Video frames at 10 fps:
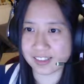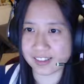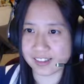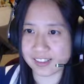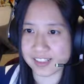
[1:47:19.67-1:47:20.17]

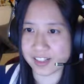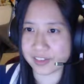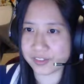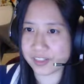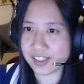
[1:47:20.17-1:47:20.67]

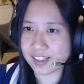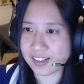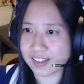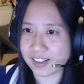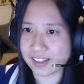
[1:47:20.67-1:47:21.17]
stuff,
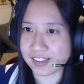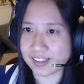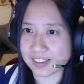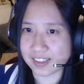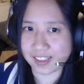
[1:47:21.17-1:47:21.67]

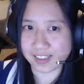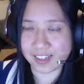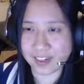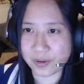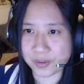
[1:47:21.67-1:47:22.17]

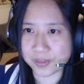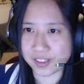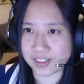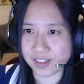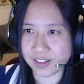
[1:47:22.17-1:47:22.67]
I hope
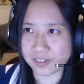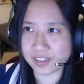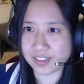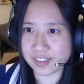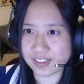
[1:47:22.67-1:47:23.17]
then you have
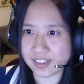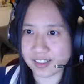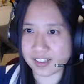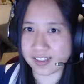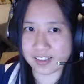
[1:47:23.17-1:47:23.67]

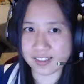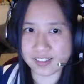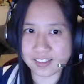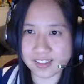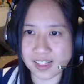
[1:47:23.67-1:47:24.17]

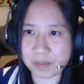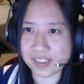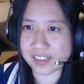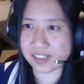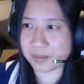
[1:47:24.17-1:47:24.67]
happy
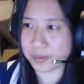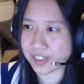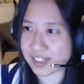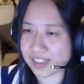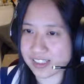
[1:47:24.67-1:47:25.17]

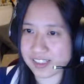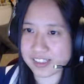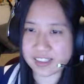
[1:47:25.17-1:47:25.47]
celebrations.